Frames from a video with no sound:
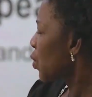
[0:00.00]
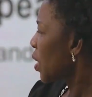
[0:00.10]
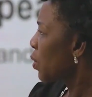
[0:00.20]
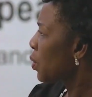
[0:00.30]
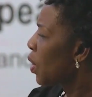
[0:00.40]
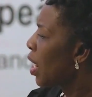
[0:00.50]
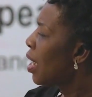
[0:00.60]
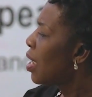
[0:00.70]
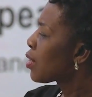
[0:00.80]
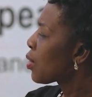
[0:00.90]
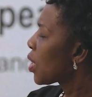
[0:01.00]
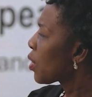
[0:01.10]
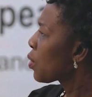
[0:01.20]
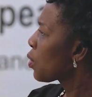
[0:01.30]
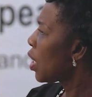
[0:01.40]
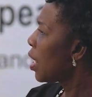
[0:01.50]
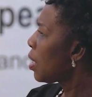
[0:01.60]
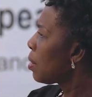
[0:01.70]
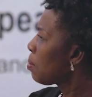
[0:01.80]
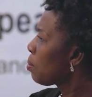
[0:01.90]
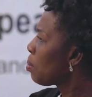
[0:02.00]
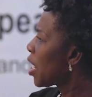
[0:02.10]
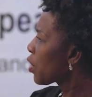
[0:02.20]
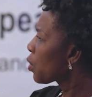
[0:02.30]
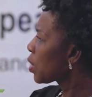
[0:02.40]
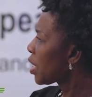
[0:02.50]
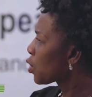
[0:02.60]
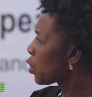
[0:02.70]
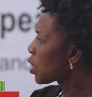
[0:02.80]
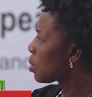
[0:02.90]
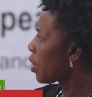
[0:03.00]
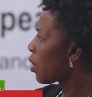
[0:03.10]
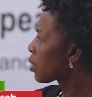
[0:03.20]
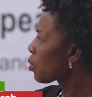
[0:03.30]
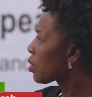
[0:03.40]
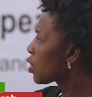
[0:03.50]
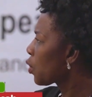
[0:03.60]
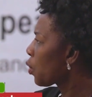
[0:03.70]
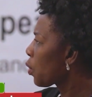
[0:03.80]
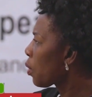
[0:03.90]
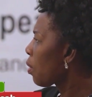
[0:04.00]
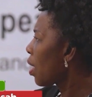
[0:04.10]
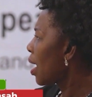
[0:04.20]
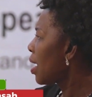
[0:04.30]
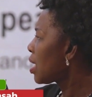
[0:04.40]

to Kweku. So Kweku, Marigold has talked about your